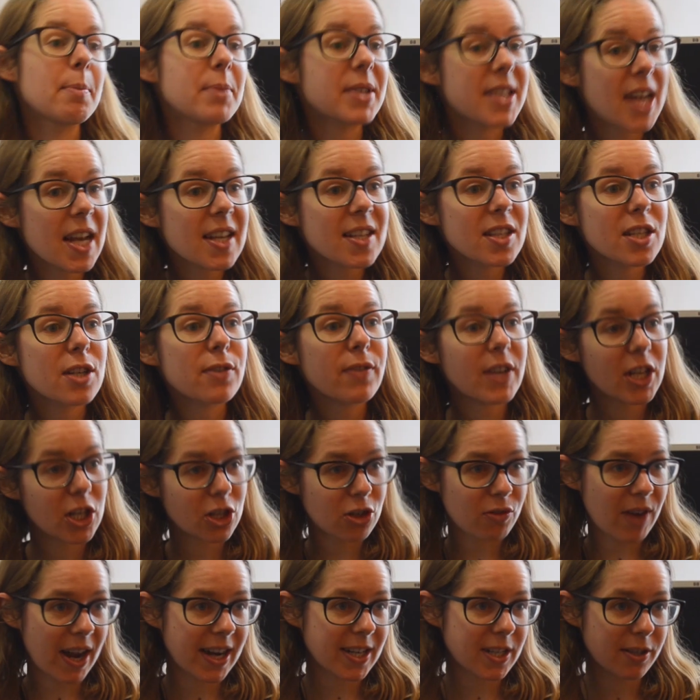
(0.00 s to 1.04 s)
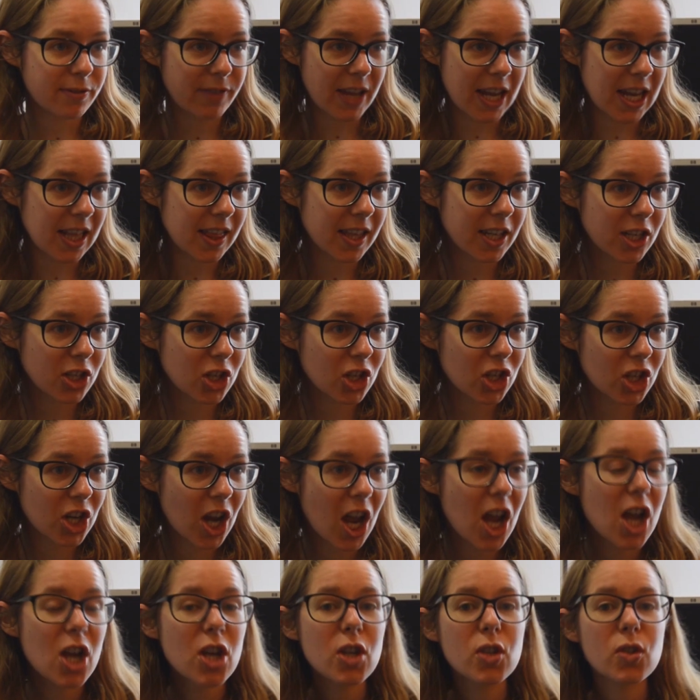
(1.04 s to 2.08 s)
test of interactive English.
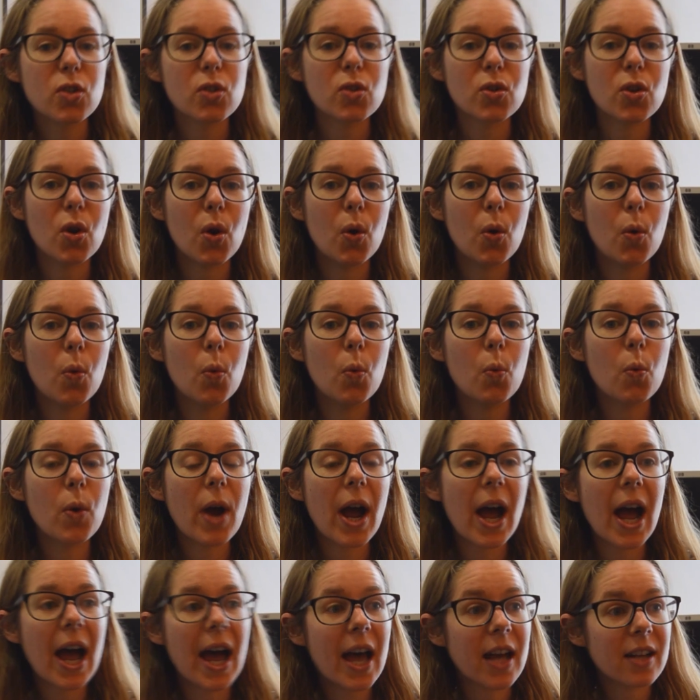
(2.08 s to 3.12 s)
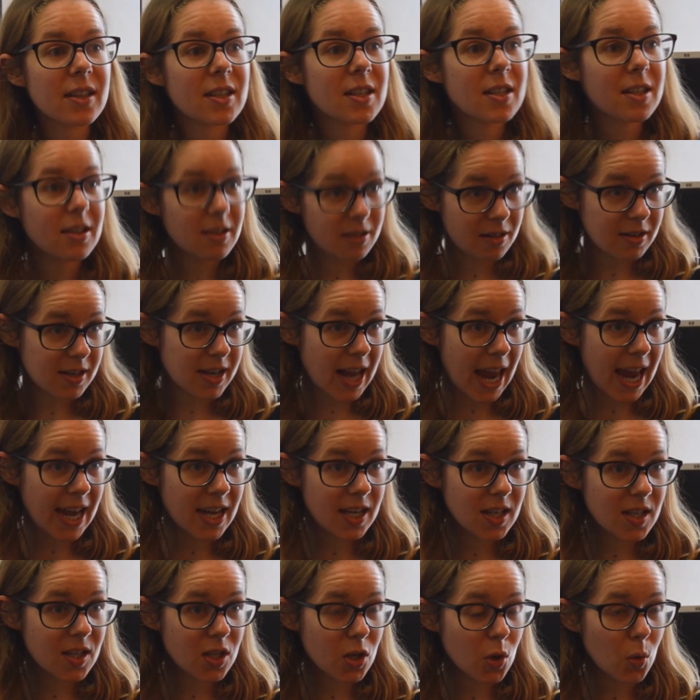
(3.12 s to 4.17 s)
So at
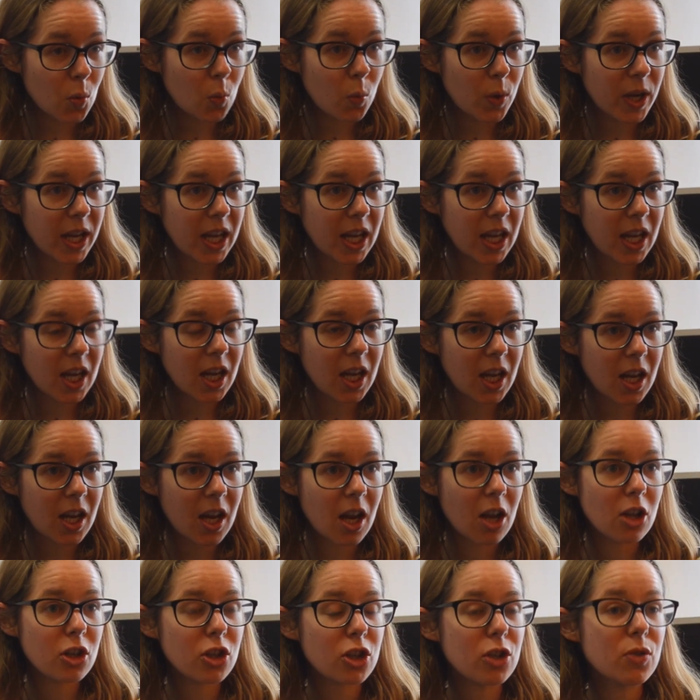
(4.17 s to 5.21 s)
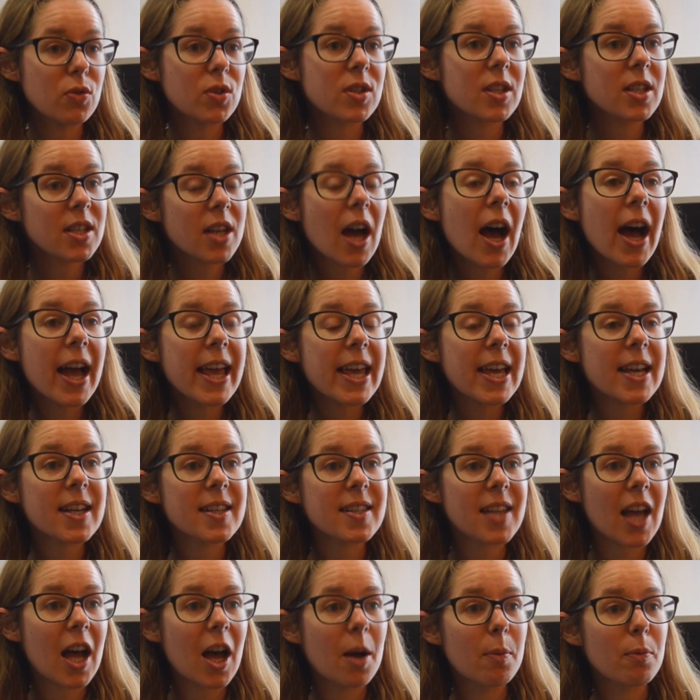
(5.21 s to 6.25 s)
NED we use the Thai
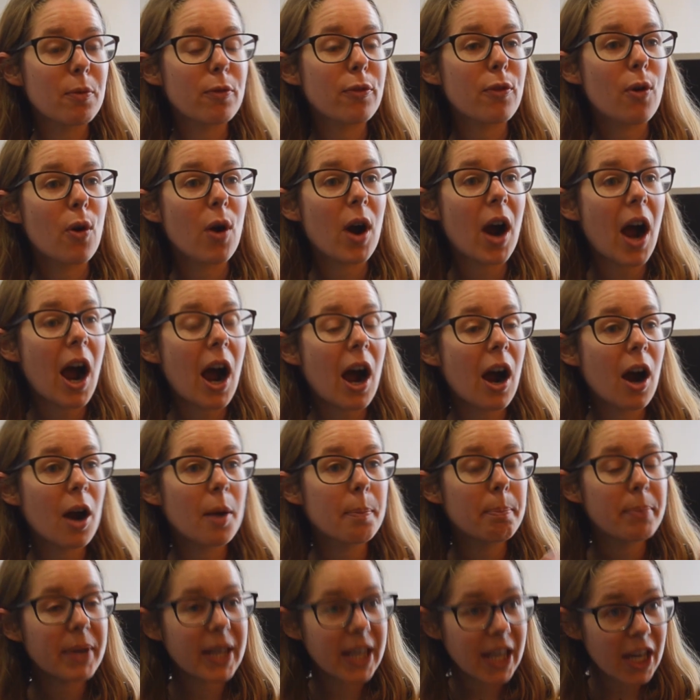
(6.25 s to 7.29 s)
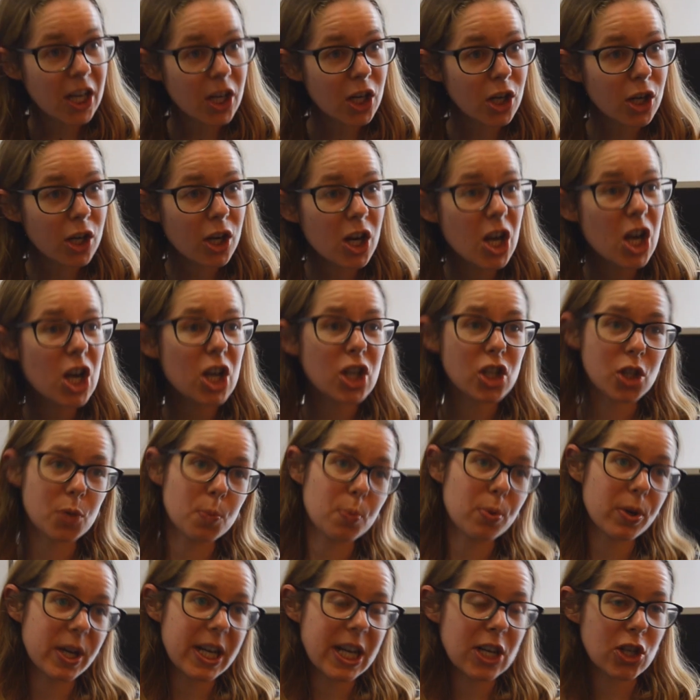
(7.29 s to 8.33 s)
exam for our beginner to
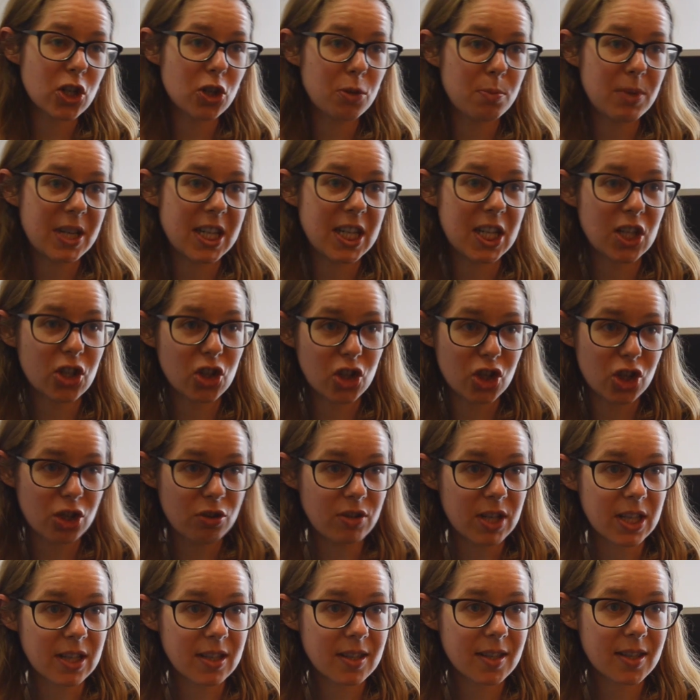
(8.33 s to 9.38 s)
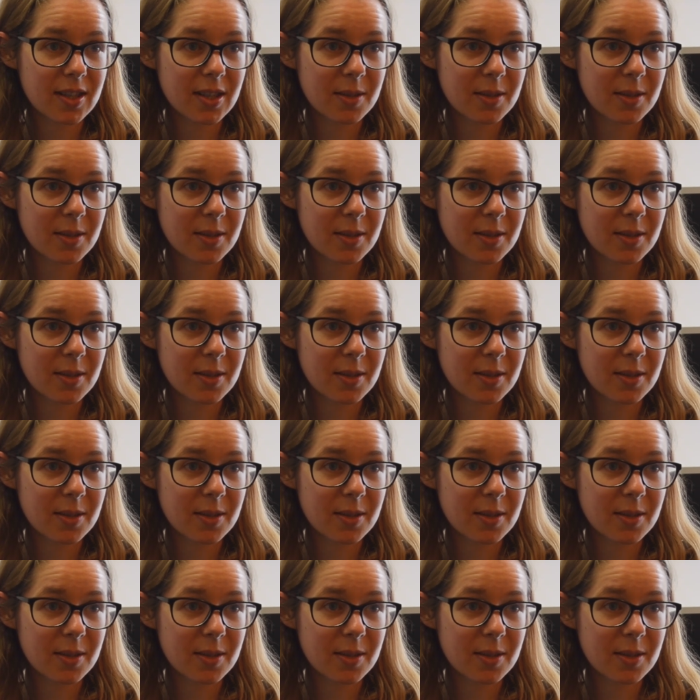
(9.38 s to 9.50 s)
pre-intermediate students.